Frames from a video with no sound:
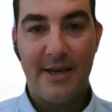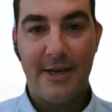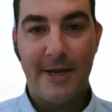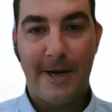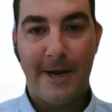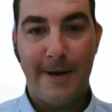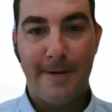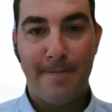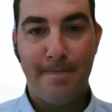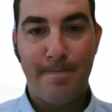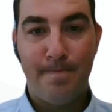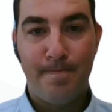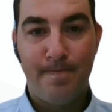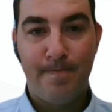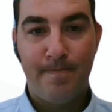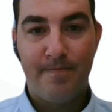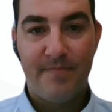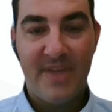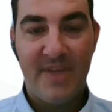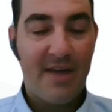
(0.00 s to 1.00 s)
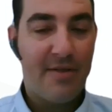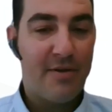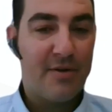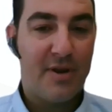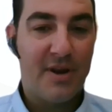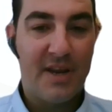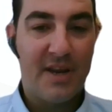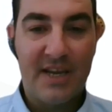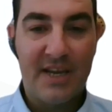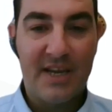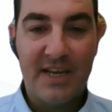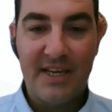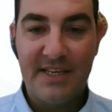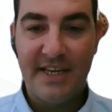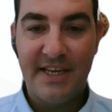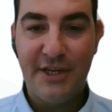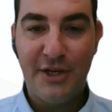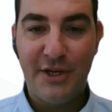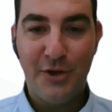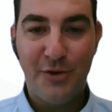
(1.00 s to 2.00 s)
And they're going to
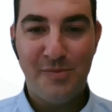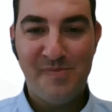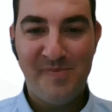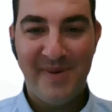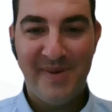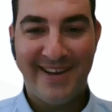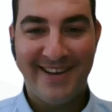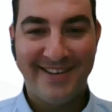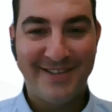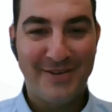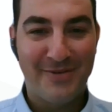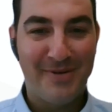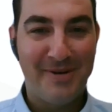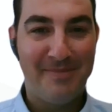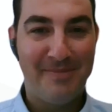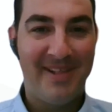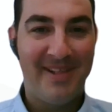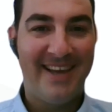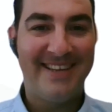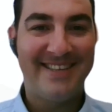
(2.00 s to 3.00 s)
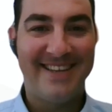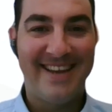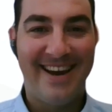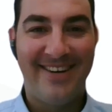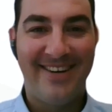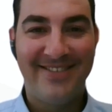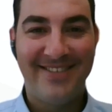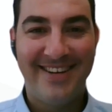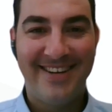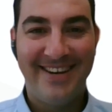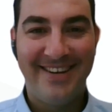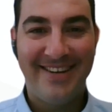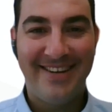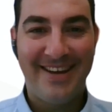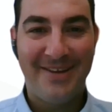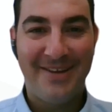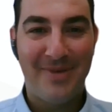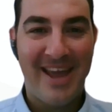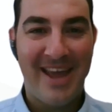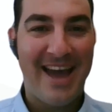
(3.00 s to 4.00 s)
continue because they're in place now,
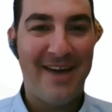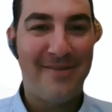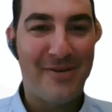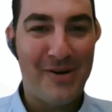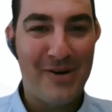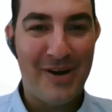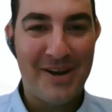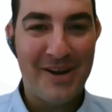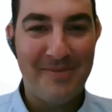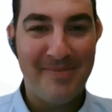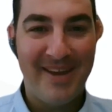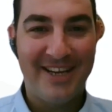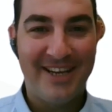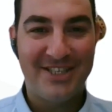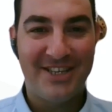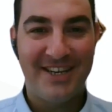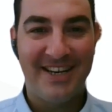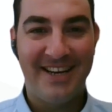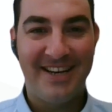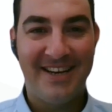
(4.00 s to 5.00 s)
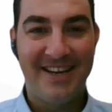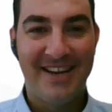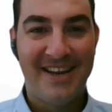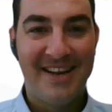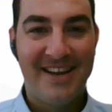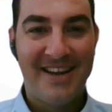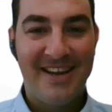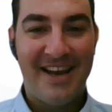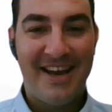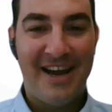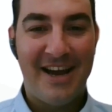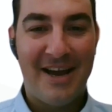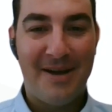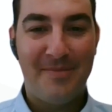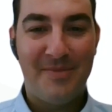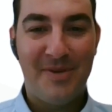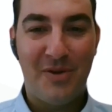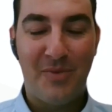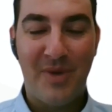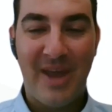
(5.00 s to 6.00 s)
and we have our automation, and
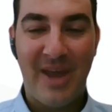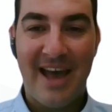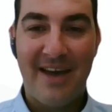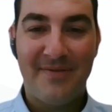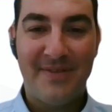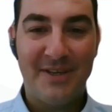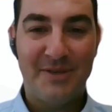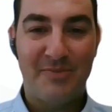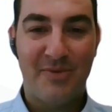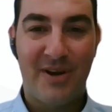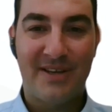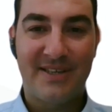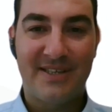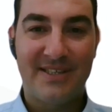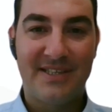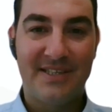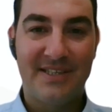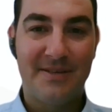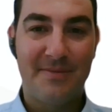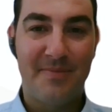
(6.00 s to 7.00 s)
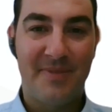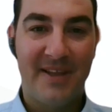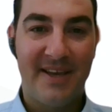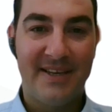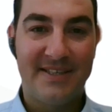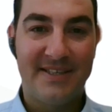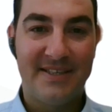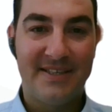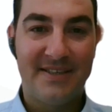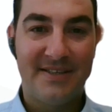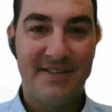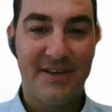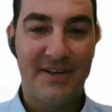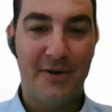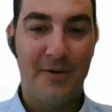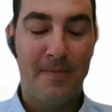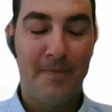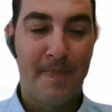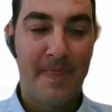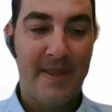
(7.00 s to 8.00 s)
we have these processes in place.
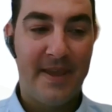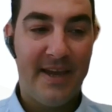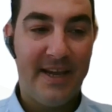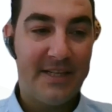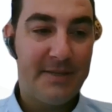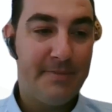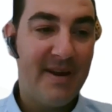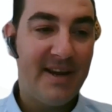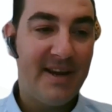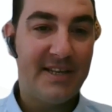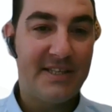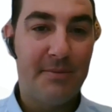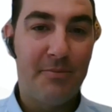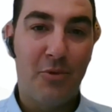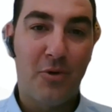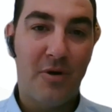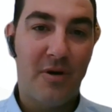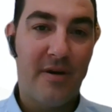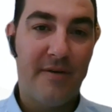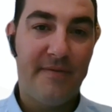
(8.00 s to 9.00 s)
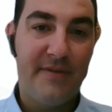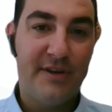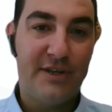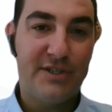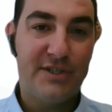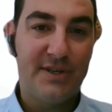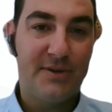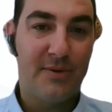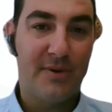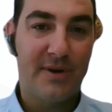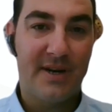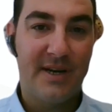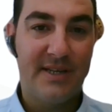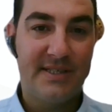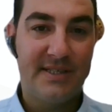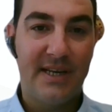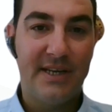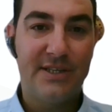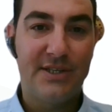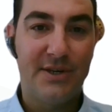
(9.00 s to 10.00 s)
So it's made us a more efficient
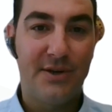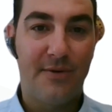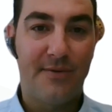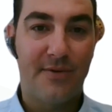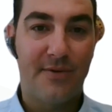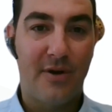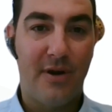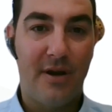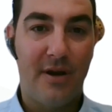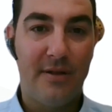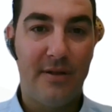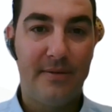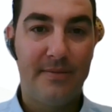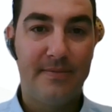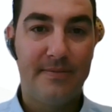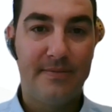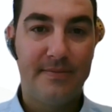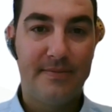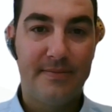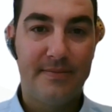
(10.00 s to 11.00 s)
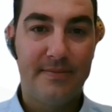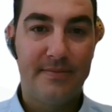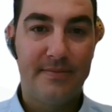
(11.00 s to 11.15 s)
organization overall.